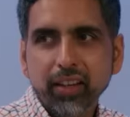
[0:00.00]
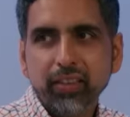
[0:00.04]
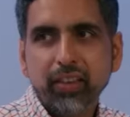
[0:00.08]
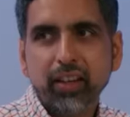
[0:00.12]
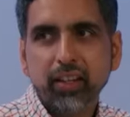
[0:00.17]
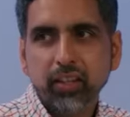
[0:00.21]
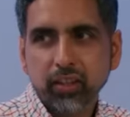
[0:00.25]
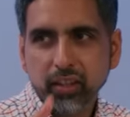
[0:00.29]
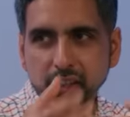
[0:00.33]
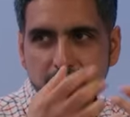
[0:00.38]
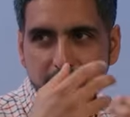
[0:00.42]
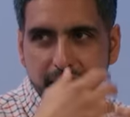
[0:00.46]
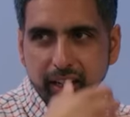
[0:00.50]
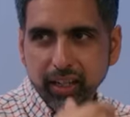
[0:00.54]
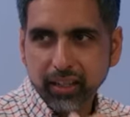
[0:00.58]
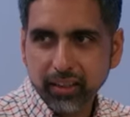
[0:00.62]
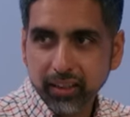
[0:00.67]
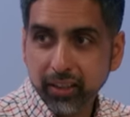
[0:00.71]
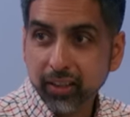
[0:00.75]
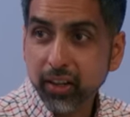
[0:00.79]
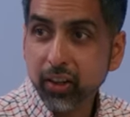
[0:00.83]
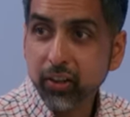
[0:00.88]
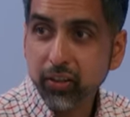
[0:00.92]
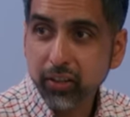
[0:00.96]
Then they'll take
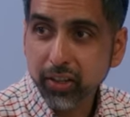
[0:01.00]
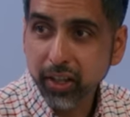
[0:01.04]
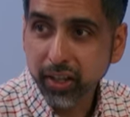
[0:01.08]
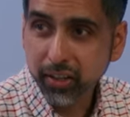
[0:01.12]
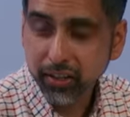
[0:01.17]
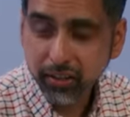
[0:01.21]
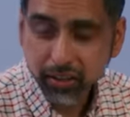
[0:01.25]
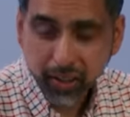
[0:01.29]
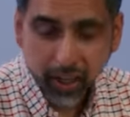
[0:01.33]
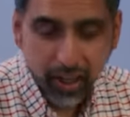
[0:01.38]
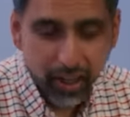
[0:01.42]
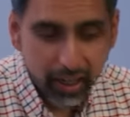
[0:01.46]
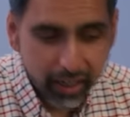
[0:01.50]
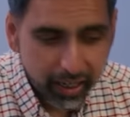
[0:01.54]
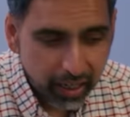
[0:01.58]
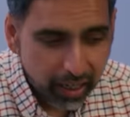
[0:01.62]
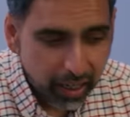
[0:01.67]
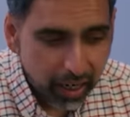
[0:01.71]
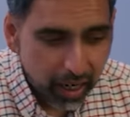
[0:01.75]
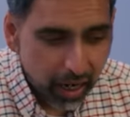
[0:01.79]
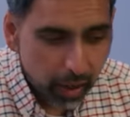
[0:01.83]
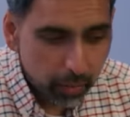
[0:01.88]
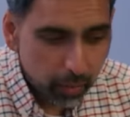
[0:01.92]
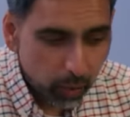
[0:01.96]
another 10 aside.
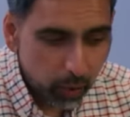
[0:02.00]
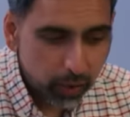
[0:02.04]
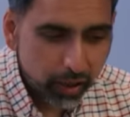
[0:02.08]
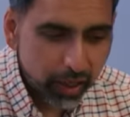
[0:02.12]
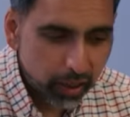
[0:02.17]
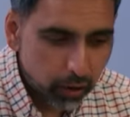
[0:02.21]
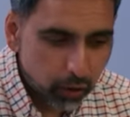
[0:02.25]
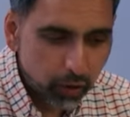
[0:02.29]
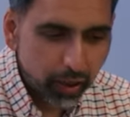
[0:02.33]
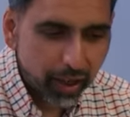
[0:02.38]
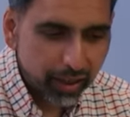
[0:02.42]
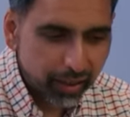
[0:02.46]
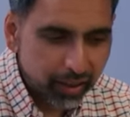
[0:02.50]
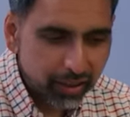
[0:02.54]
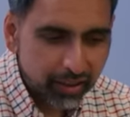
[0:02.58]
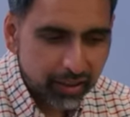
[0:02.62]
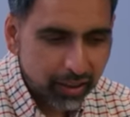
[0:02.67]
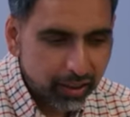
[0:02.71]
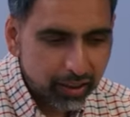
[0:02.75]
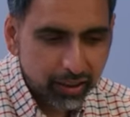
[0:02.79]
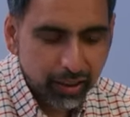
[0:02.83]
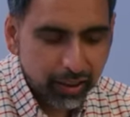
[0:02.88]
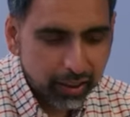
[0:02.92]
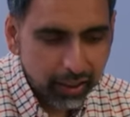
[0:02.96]
But when they do that
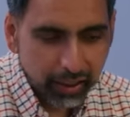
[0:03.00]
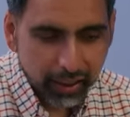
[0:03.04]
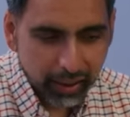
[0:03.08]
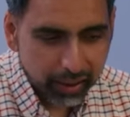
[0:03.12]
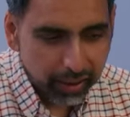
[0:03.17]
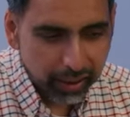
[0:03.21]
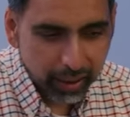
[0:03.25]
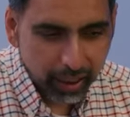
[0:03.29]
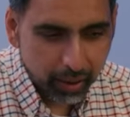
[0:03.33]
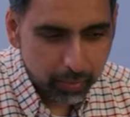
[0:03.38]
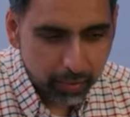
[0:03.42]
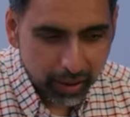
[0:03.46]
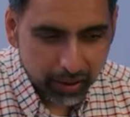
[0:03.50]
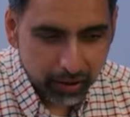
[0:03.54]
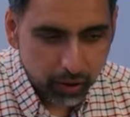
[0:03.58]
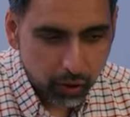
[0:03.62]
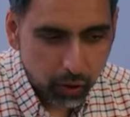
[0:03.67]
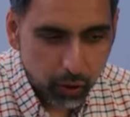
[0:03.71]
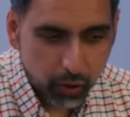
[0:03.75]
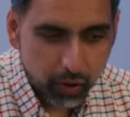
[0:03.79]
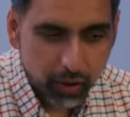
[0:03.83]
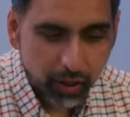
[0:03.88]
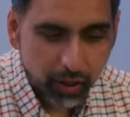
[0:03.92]
consistently, uh, makes a huge